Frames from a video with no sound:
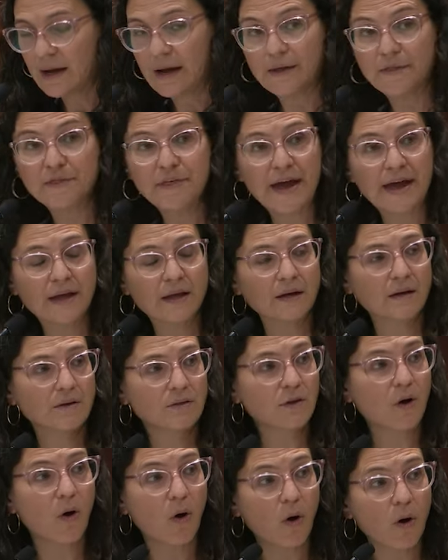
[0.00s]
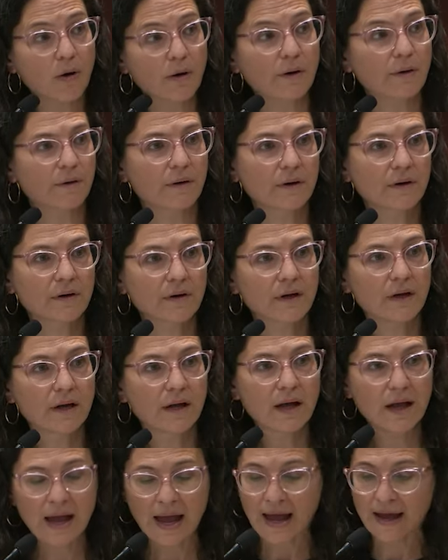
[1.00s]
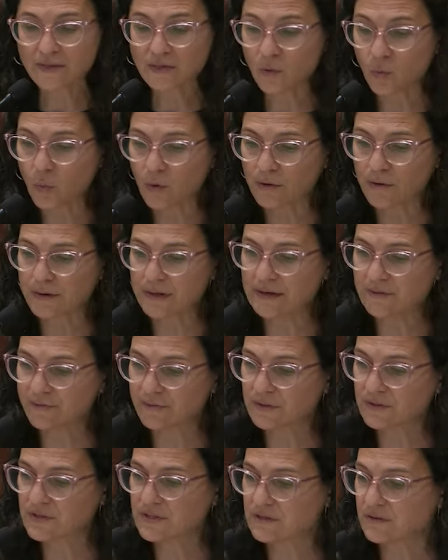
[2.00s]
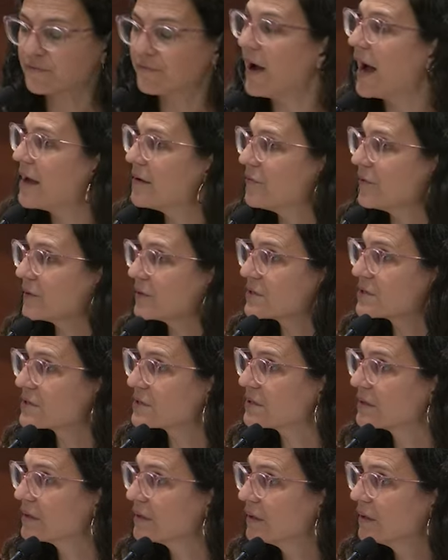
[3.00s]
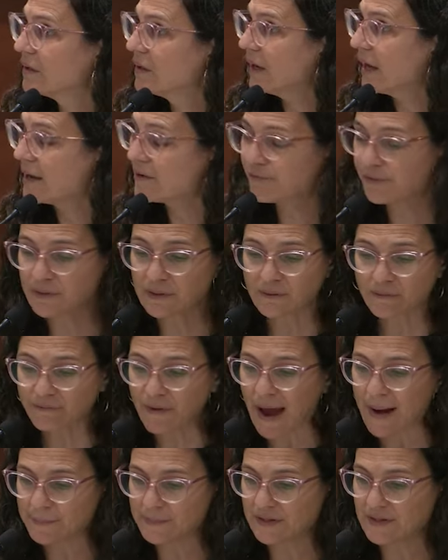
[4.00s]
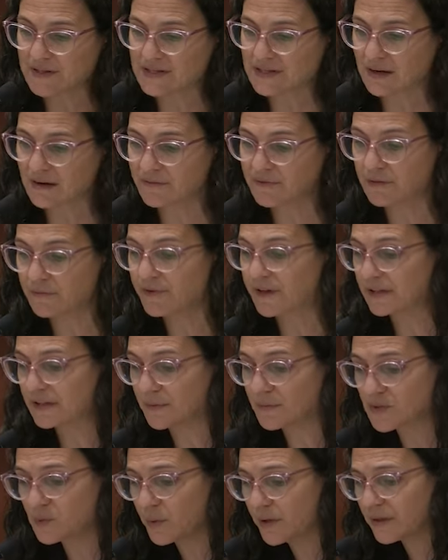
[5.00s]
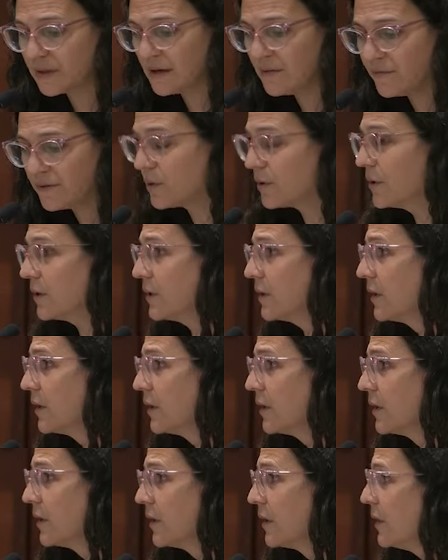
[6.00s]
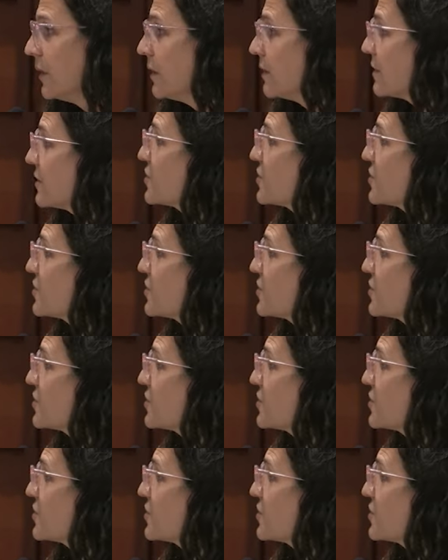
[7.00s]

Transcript: And then the horror and the worry for the survivors and for the families of the victims, what they've endured,